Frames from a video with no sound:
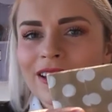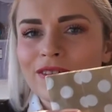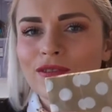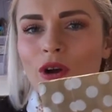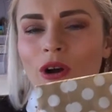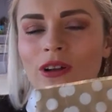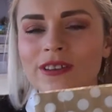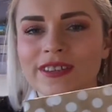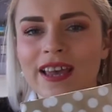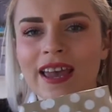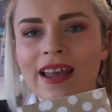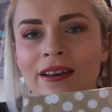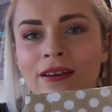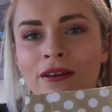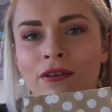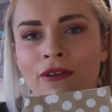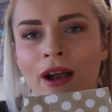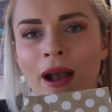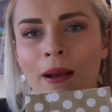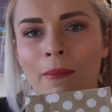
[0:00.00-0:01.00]
they've got a
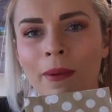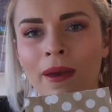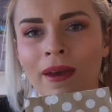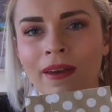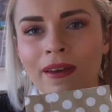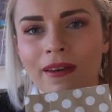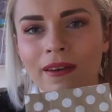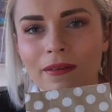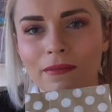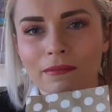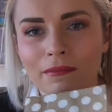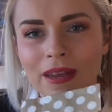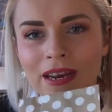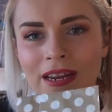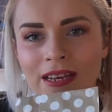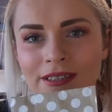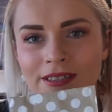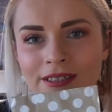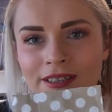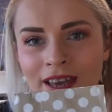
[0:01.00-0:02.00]
10-gram
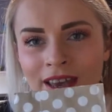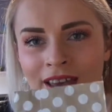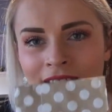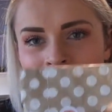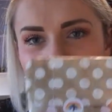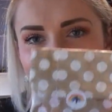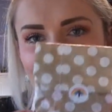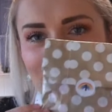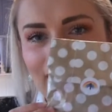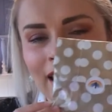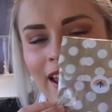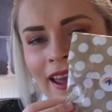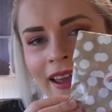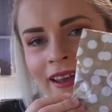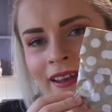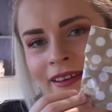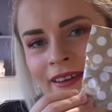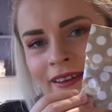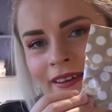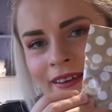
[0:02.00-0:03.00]
mini skein in there.